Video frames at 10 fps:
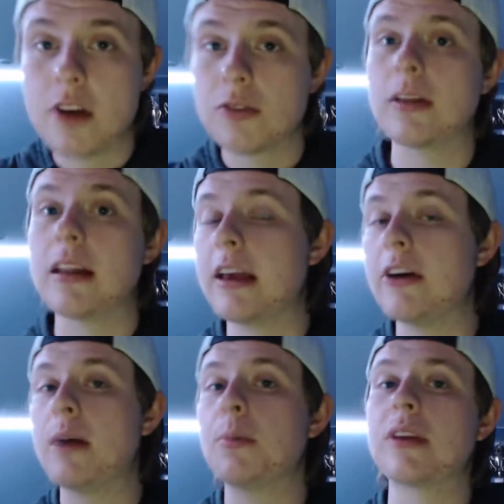so that they
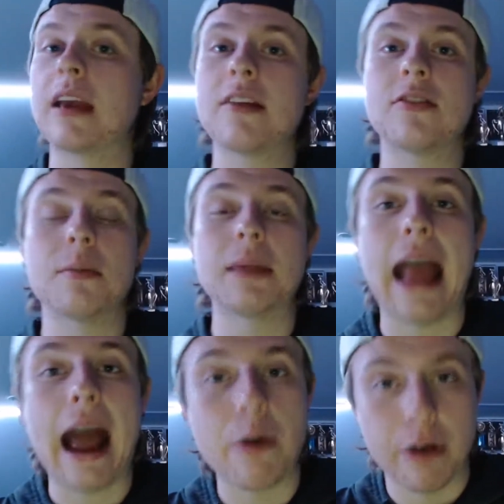are able to get something
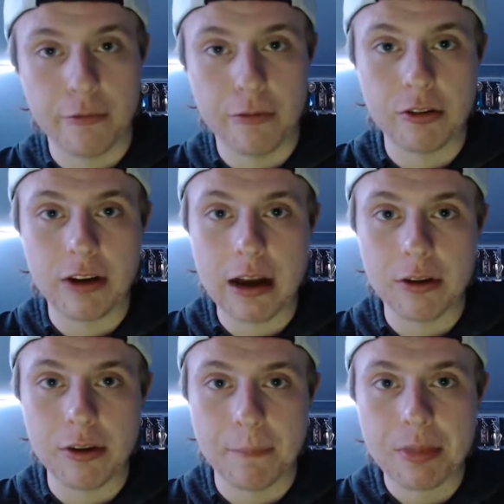out of Frederik
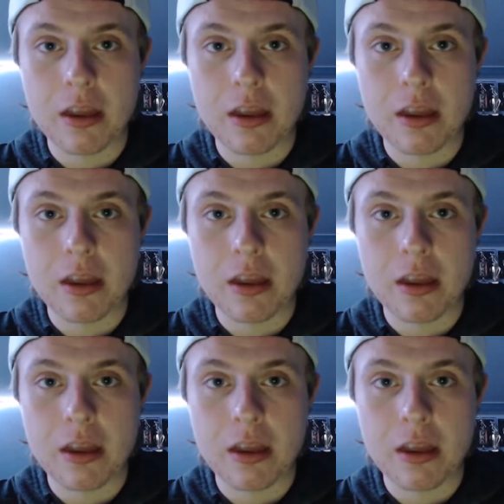Andersen?